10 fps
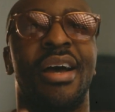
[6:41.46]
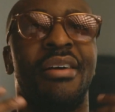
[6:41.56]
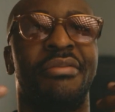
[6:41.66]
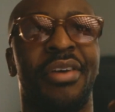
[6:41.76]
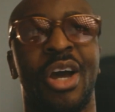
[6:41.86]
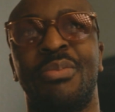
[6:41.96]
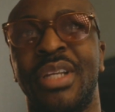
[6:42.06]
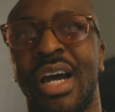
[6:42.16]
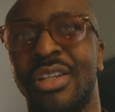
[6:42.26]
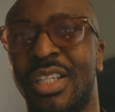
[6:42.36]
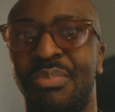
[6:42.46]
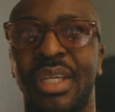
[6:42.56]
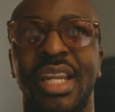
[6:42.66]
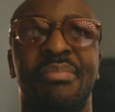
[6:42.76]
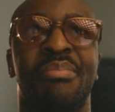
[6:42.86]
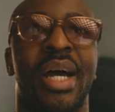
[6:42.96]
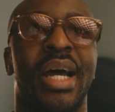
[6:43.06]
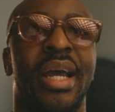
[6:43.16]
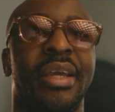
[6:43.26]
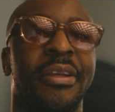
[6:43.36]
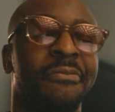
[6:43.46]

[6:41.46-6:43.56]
have helped out speed up my